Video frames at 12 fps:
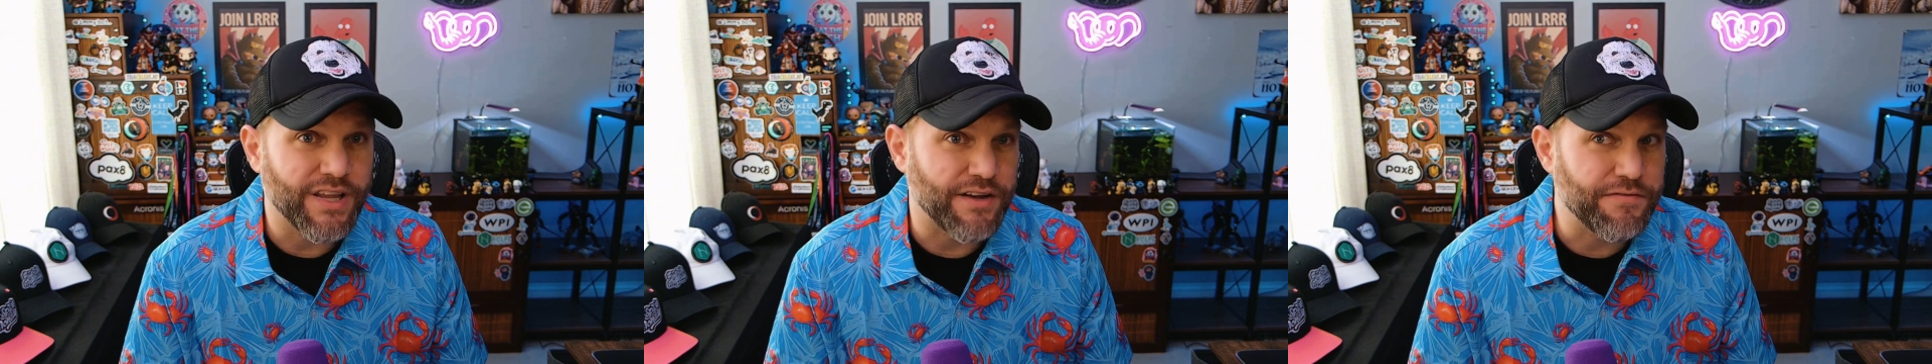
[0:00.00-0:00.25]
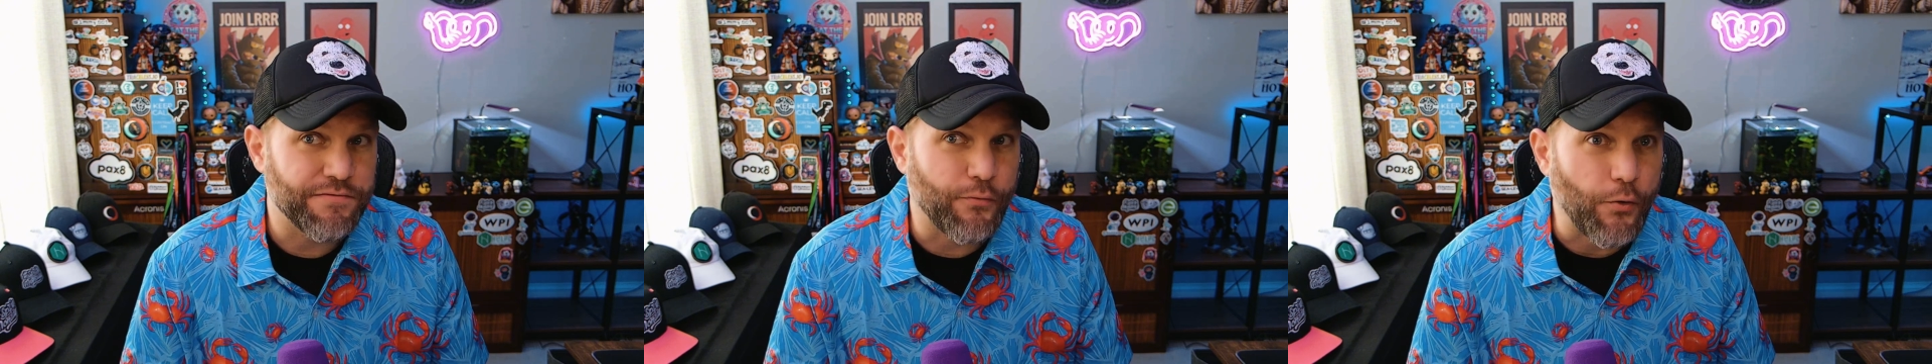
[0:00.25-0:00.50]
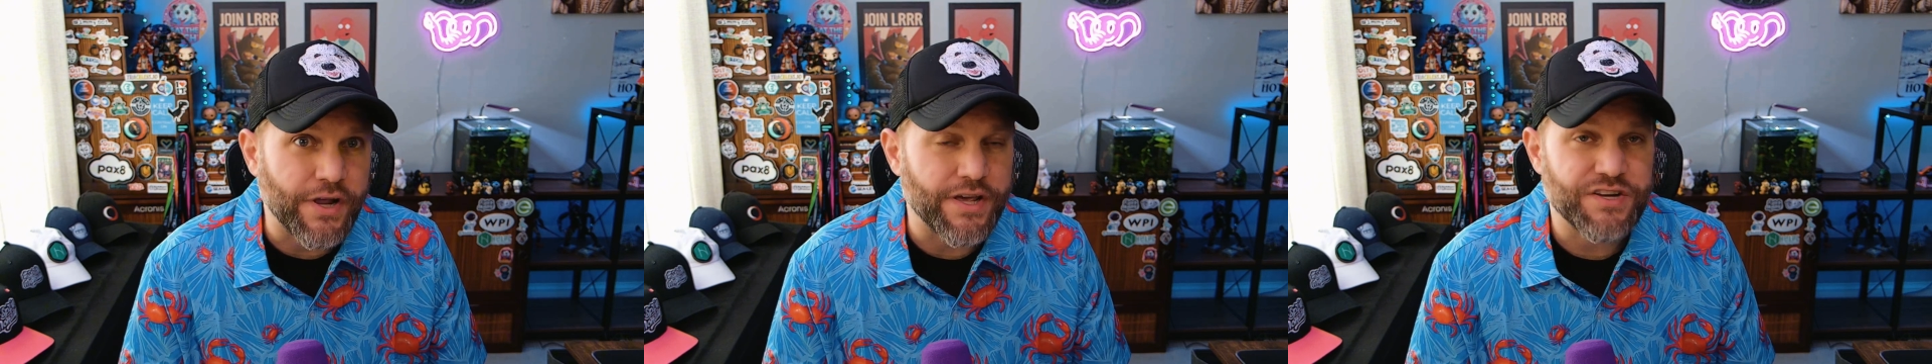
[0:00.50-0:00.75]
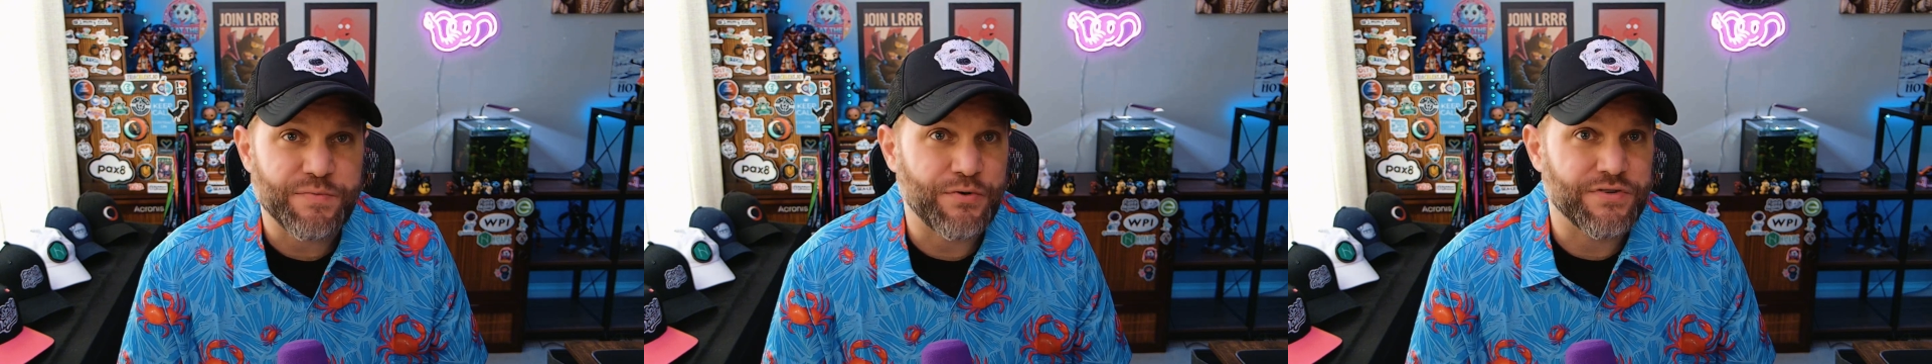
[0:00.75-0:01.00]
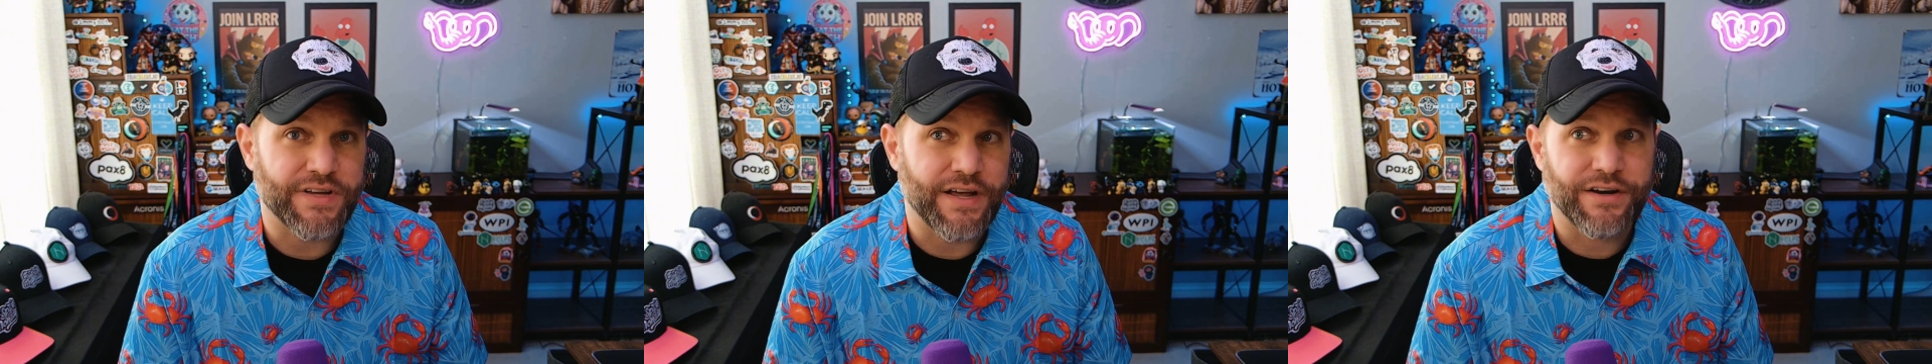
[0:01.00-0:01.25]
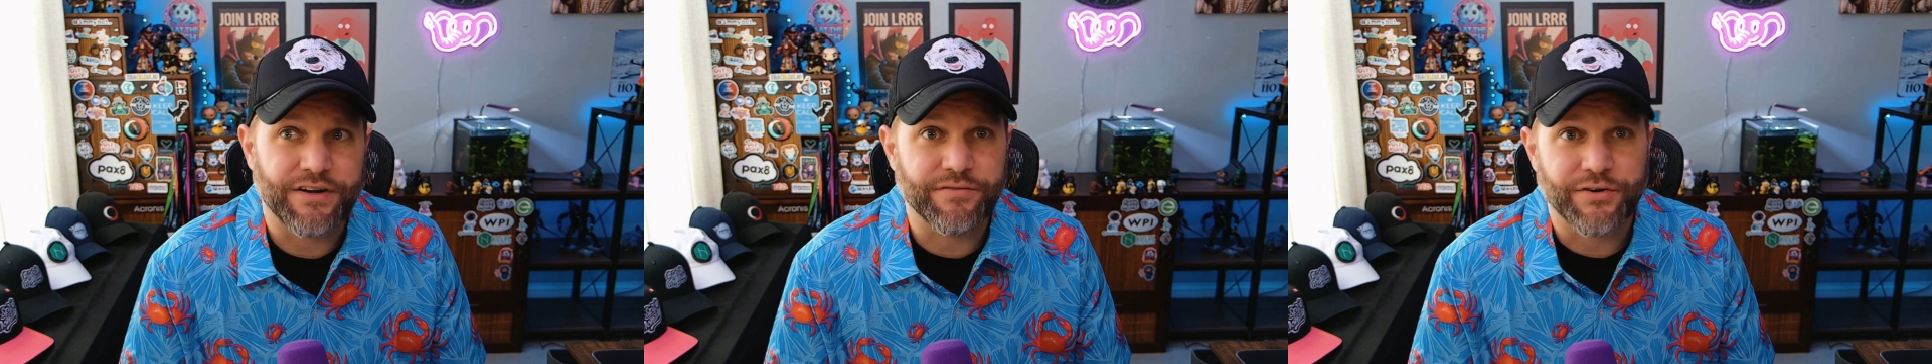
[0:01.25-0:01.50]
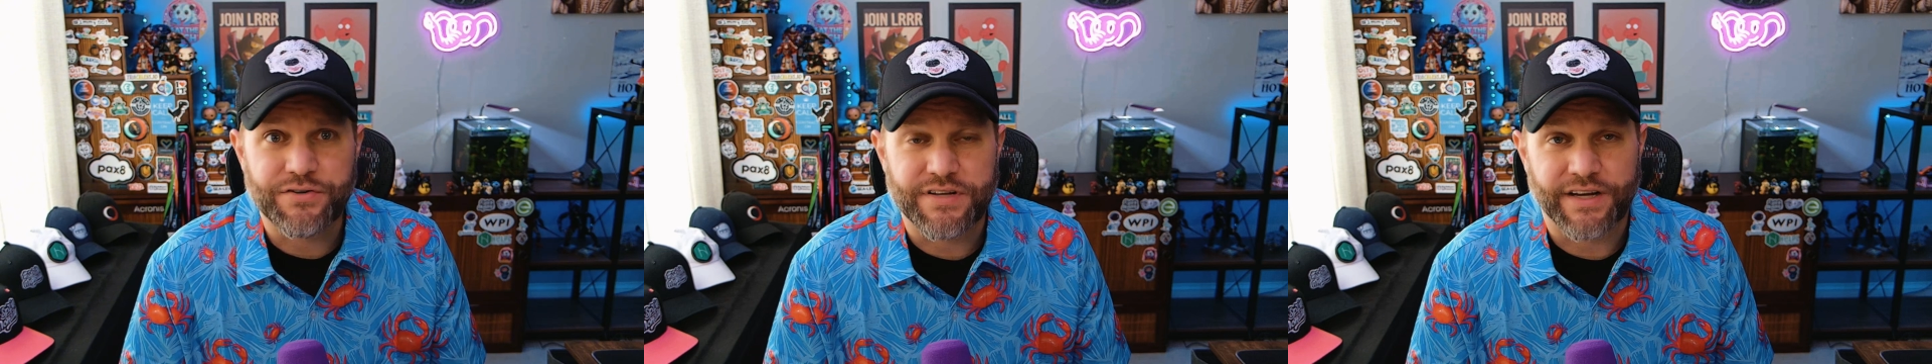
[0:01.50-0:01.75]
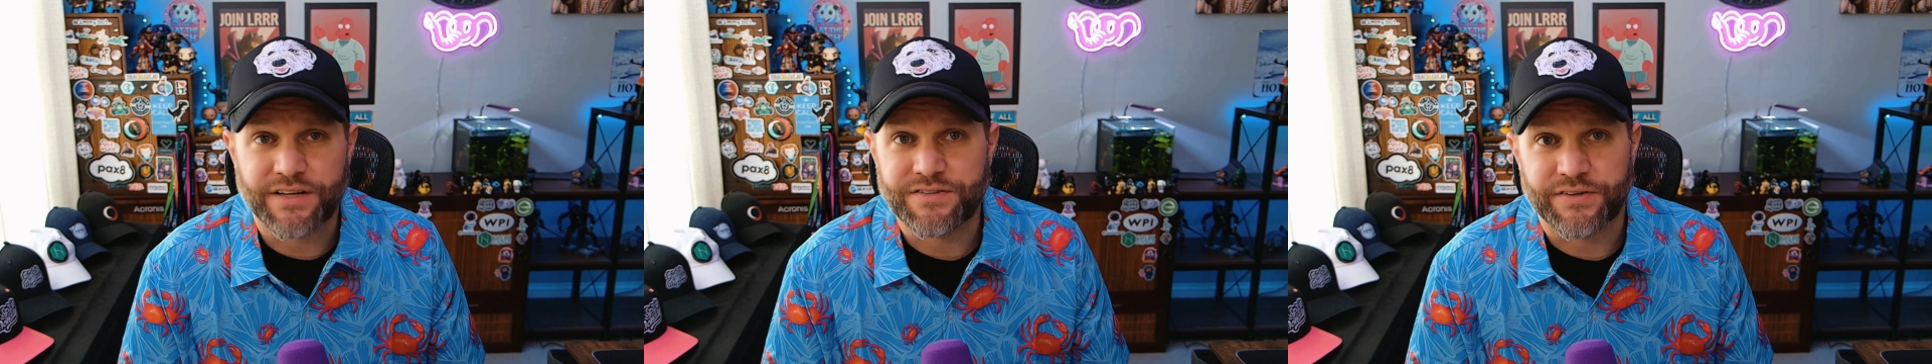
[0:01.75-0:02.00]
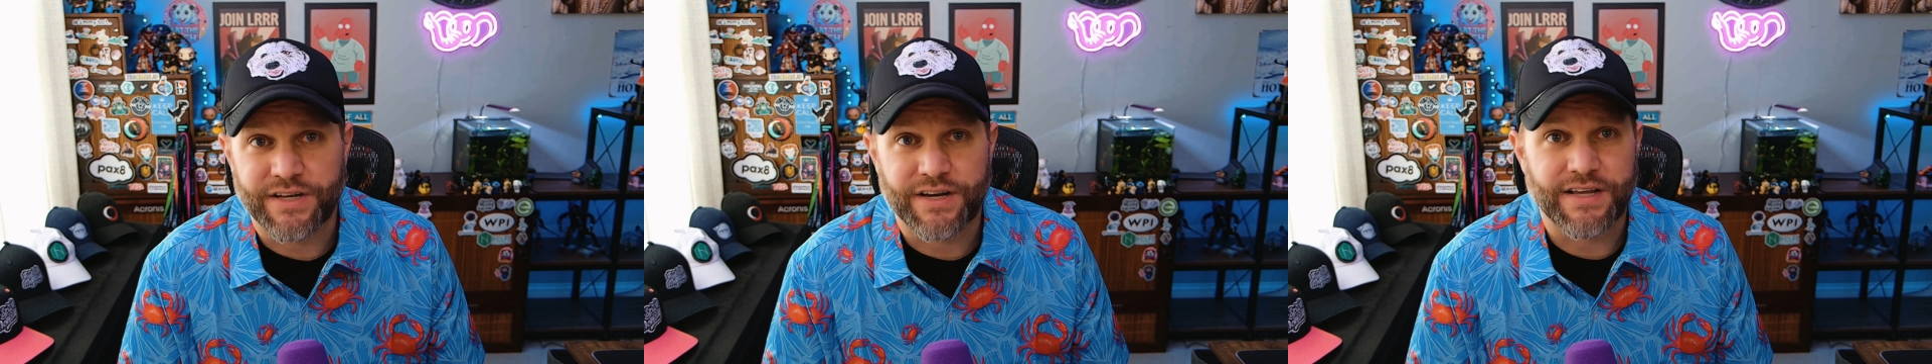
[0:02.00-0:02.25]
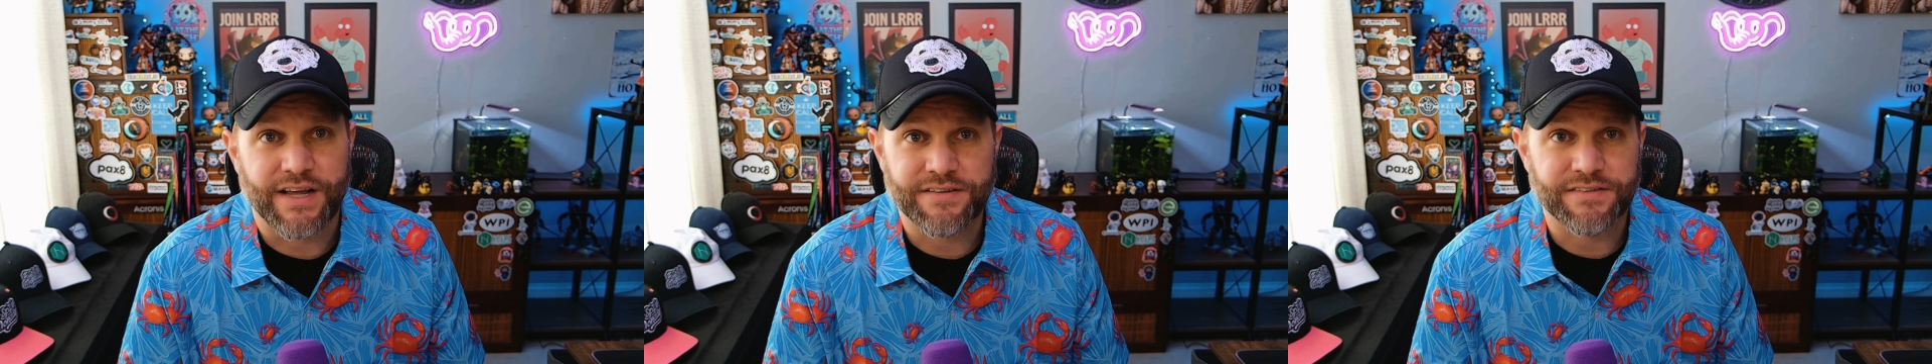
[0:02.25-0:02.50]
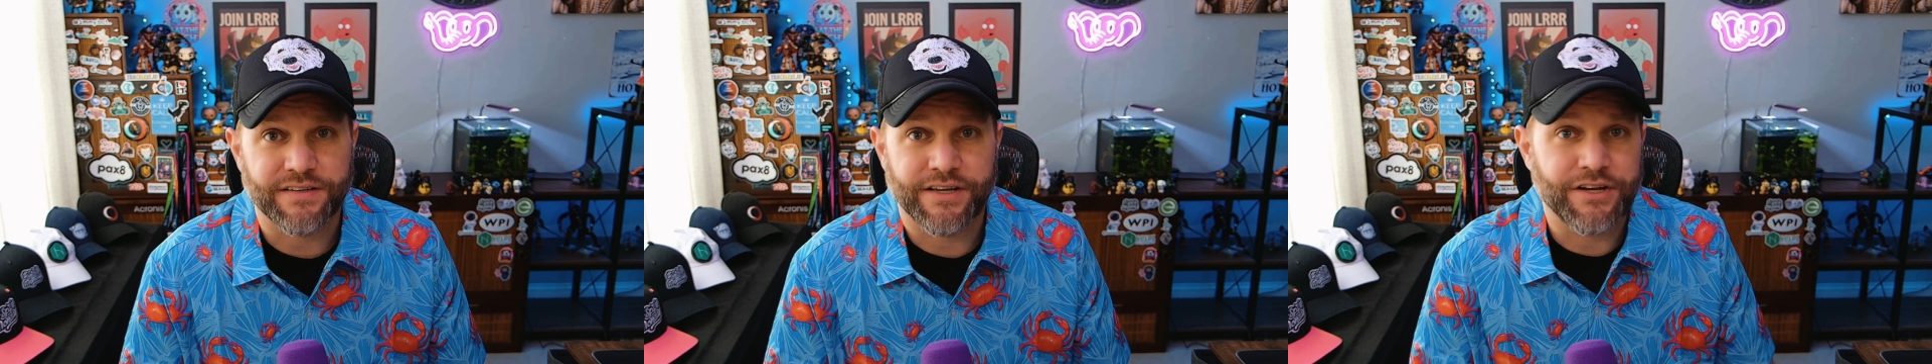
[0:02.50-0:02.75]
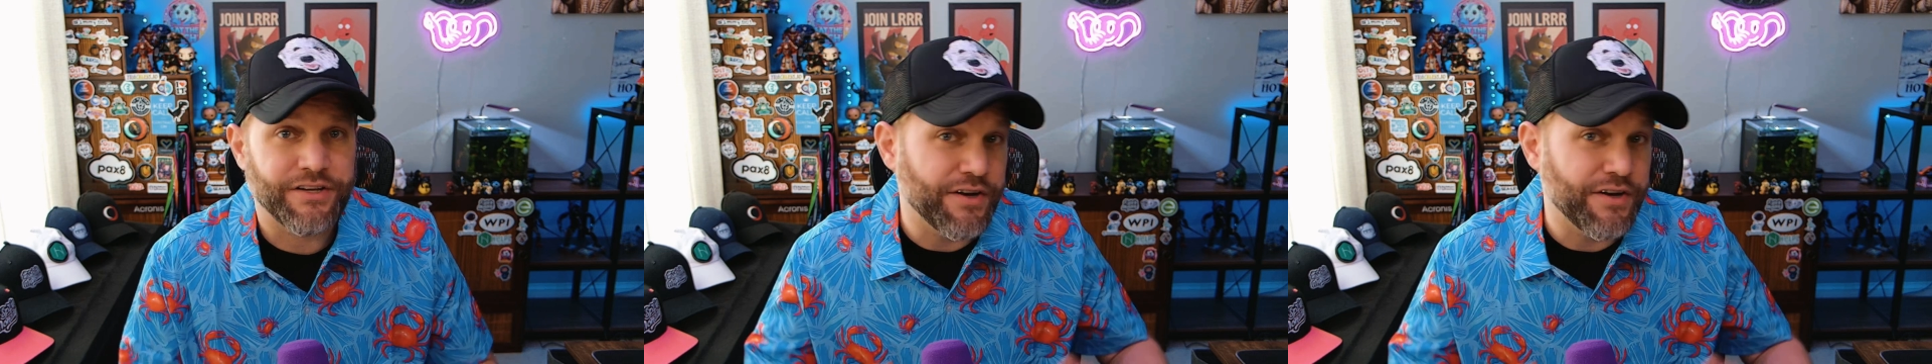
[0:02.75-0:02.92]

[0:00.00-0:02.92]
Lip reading: like 40-ish% of your tickets are getting escalated,